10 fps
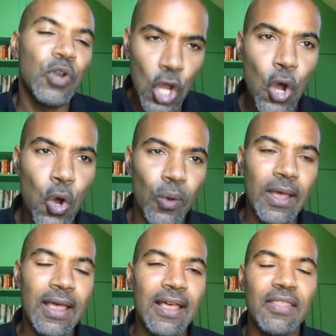
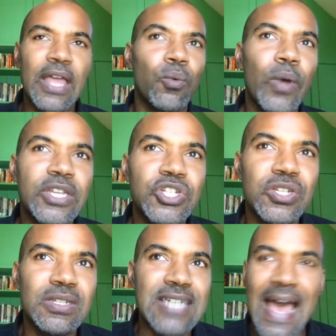know in which